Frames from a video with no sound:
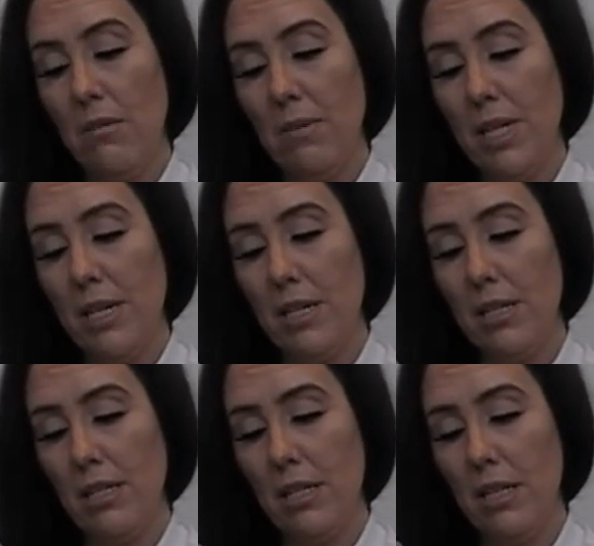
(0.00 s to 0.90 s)

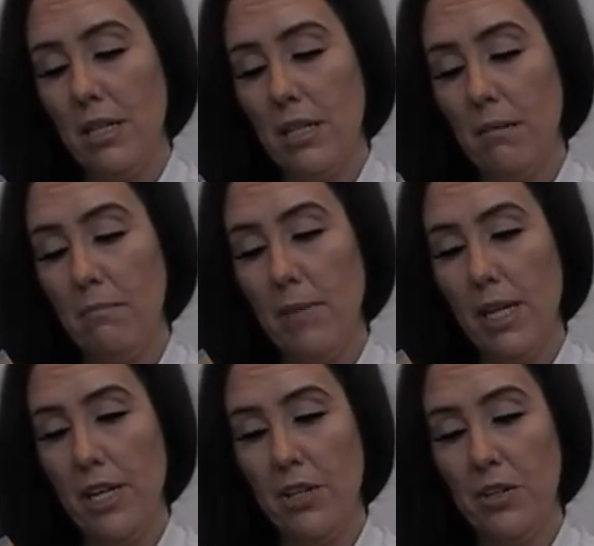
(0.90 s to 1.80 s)
Mix
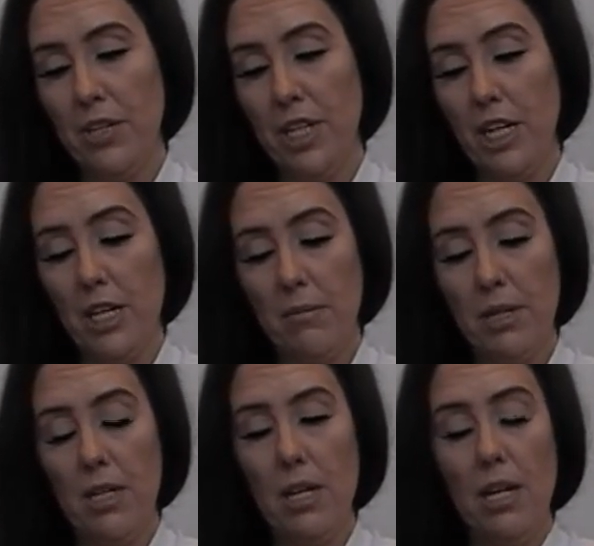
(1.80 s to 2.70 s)
Mellow Cream.
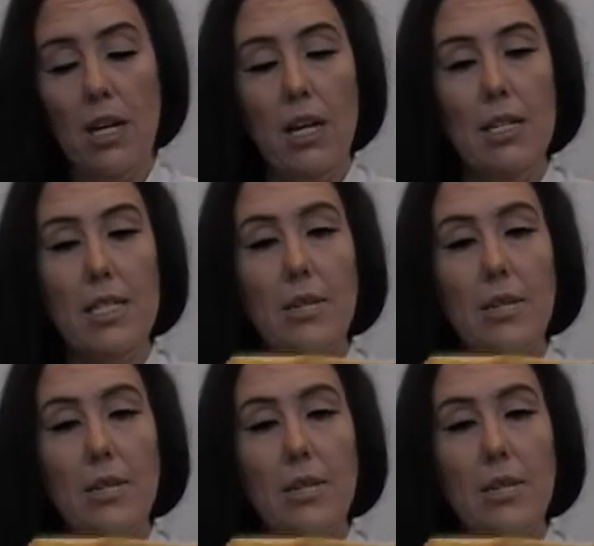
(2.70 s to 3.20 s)
So